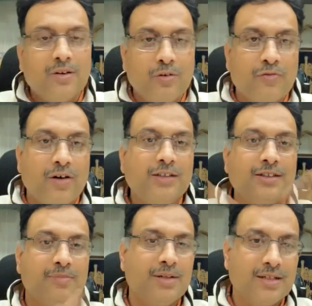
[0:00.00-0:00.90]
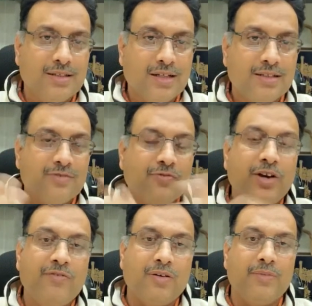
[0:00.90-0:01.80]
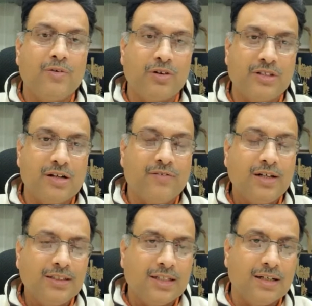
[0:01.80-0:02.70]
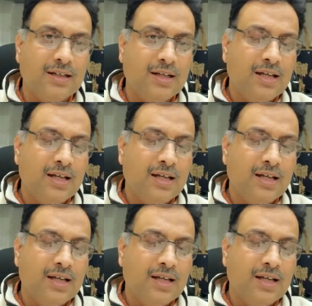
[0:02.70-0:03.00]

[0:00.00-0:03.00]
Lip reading: new function because that is free from the original function.